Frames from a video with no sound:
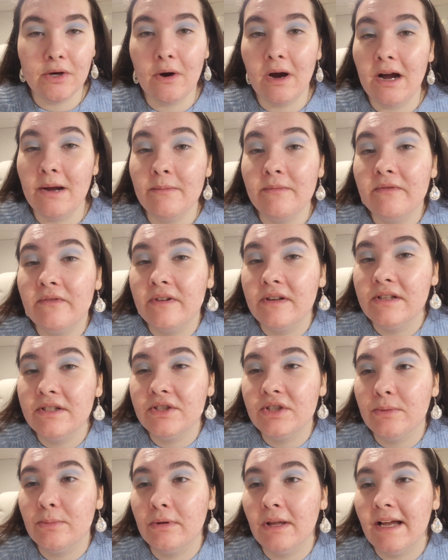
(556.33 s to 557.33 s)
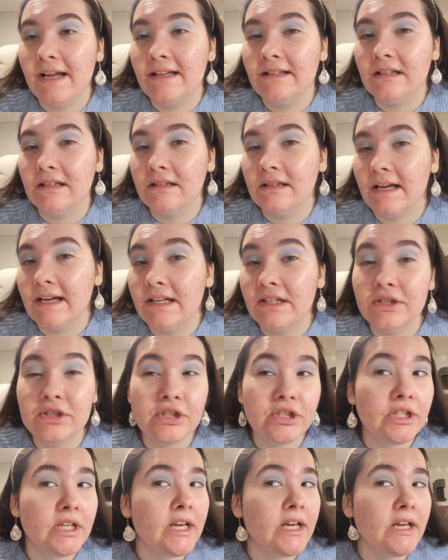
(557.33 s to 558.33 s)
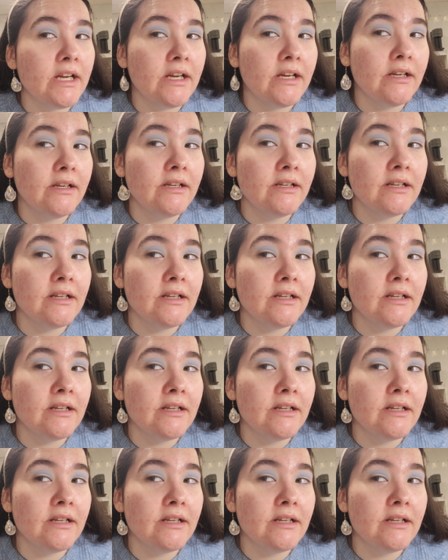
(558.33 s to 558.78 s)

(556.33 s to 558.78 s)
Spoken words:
I'm finished applying the lightest shade.